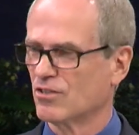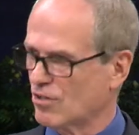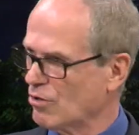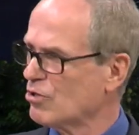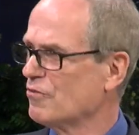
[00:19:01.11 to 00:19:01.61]

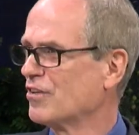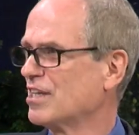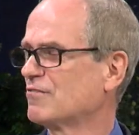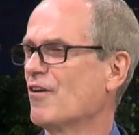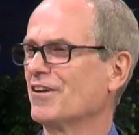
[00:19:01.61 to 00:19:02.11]
don't go for
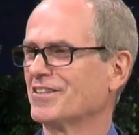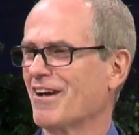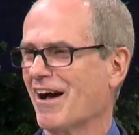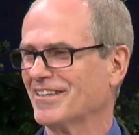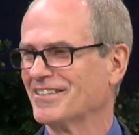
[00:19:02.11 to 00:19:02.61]
these false
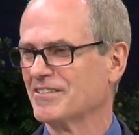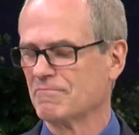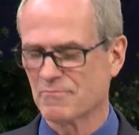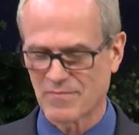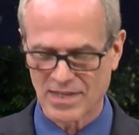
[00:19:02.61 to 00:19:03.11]
gods.
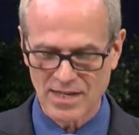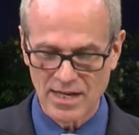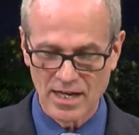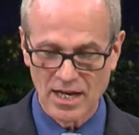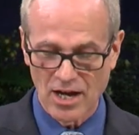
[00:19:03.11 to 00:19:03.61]

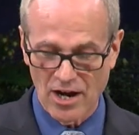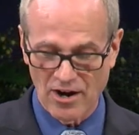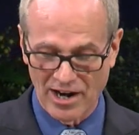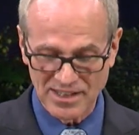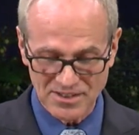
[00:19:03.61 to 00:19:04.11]
All
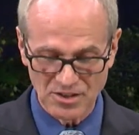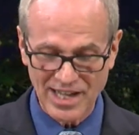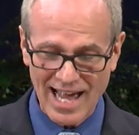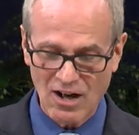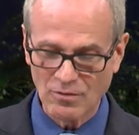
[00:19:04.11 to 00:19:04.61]
right, so
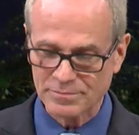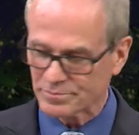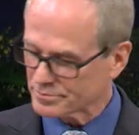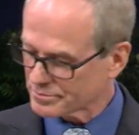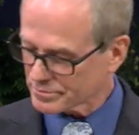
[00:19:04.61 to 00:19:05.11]
now
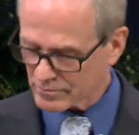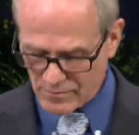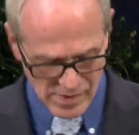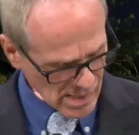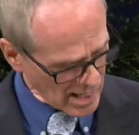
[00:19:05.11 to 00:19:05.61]

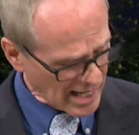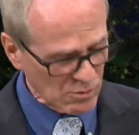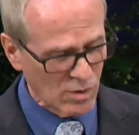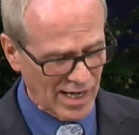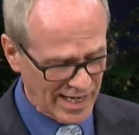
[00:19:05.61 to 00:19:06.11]
I,
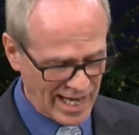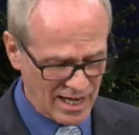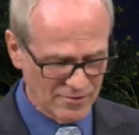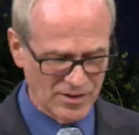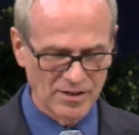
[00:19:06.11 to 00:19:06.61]
I
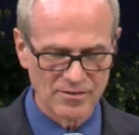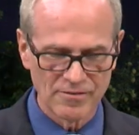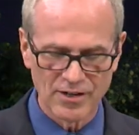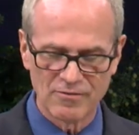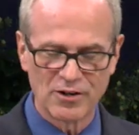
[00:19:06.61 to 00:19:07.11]
have
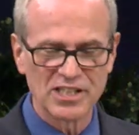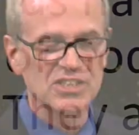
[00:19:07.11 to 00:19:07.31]
a, a, a, very